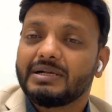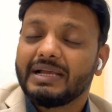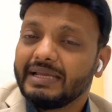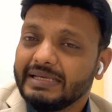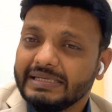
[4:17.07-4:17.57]

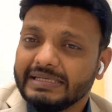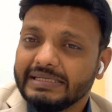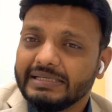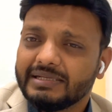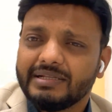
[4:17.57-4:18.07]

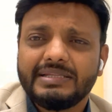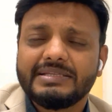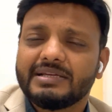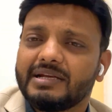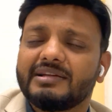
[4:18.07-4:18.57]
khaini.
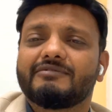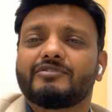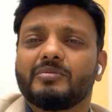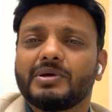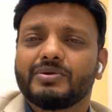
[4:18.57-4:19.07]
These kind of
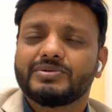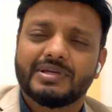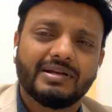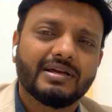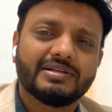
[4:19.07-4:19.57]
tobaccos
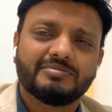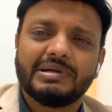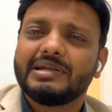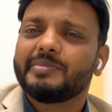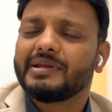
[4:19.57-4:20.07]
can cause
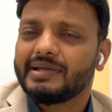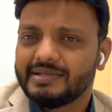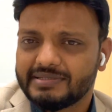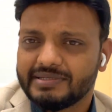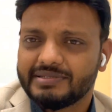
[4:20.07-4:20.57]
multiple
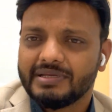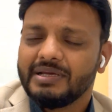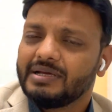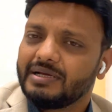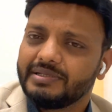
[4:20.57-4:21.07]
cancers
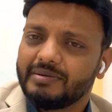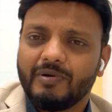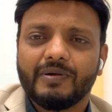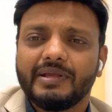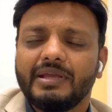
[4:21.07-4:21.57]
in the
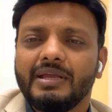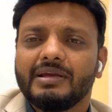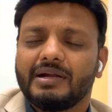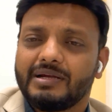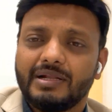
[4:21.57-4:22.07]
body.
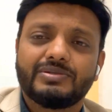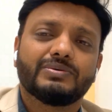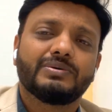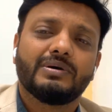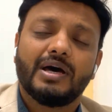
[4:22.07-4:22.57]
And
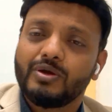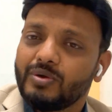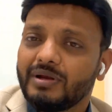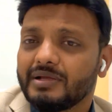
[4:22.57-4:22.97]
also alcohol